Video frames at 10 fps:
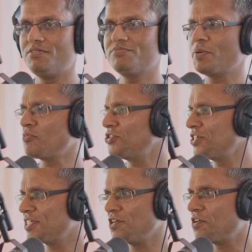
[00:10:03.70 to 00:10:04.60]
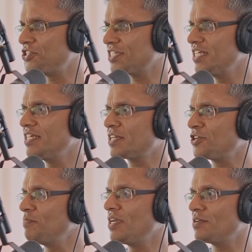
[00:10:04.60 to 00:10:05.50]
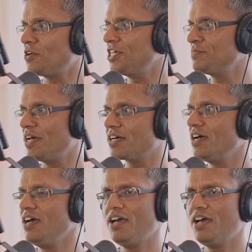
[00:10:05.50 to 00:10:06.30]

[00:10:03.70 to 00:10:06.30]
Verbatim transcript: uh, subconsciously, consciously, they try to build a knowledge bank.